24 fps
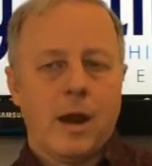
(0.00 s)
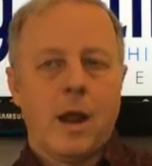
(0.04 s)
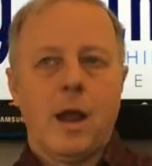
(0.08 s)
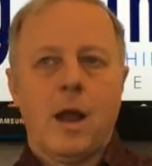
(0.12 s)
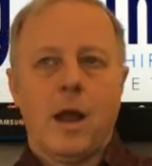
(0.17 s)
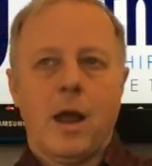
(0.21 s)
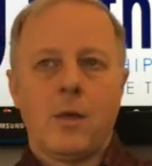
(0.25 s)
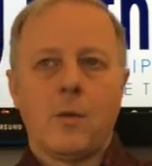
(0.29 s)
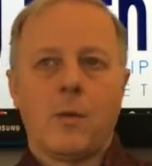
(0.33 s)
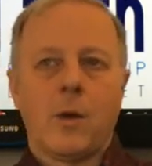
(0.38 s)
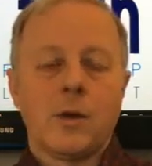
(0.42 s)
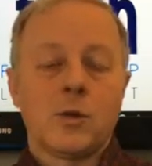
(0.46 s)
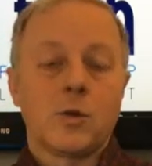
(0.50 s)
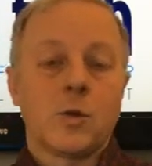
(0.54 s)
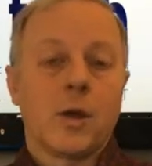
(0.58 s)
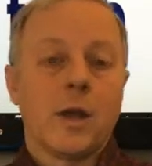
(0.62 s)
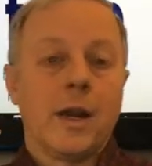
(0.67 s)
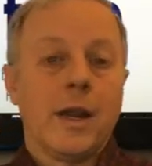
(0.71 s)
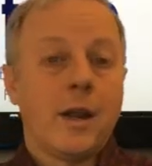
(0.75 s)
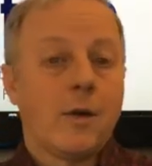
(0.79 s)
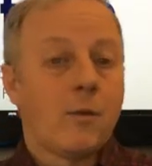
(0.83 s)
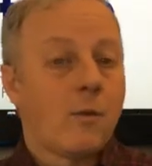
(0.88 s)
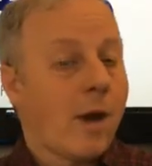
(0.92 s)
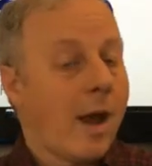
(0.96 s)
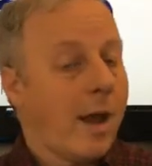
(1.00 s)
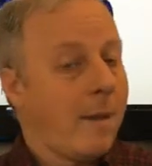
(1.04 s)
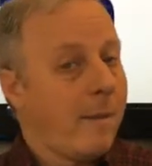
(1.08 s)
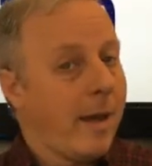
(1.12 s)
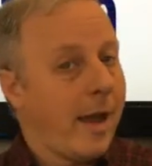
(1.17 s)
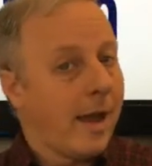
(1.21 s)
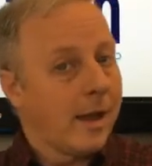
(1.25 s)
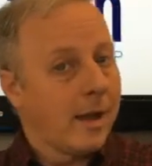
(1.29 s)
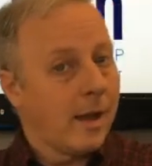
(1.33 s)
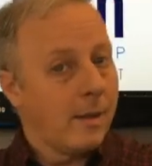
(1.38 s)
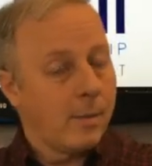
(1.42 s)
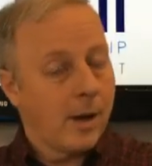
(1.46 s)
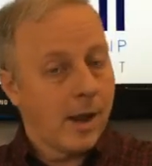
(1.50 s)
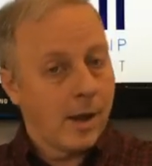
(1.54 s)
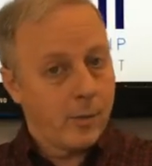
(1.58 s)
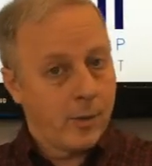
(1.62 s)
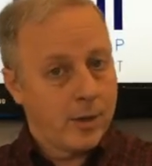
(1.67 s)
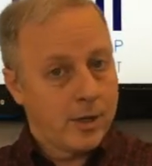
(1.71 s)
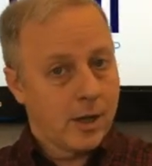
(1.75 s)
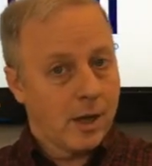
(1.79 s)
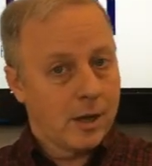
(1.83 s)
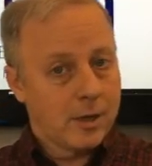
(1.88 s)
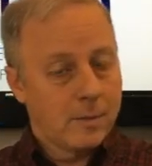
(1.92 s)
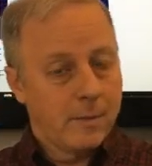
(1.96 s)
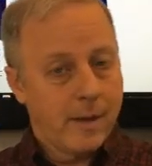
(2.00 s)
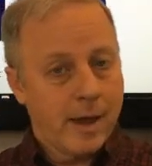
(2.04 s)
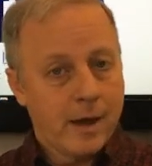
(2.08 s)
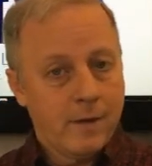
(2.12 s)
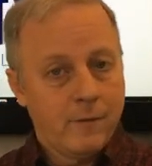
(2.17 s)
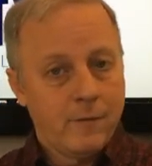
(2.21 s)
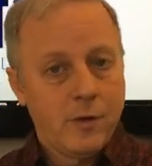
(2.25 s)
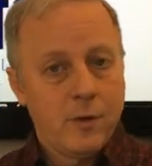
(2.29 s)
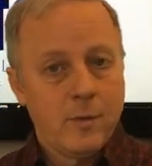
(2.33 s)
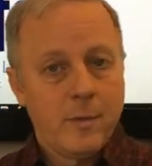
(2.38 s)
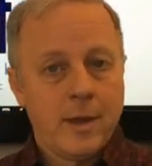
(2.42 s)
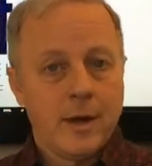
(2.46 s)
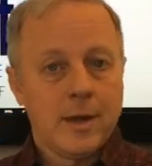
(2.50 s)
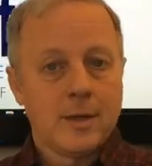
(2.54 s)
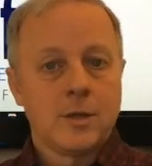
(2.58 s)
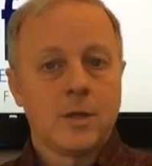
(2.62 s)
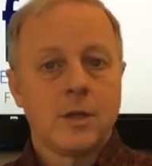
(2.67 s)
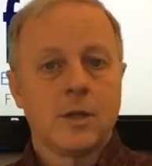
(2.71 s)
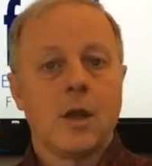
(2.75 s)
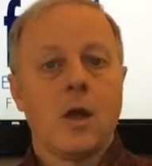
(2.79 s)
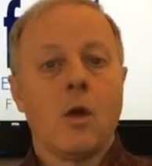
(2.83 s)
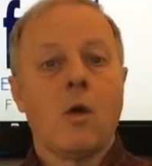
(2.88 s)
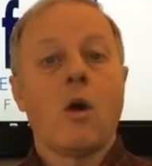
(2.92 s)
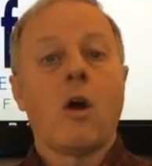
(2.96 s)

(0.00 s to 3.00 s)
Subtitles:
Otherwise, we're going to end right back up like we talked about a few minutes ago,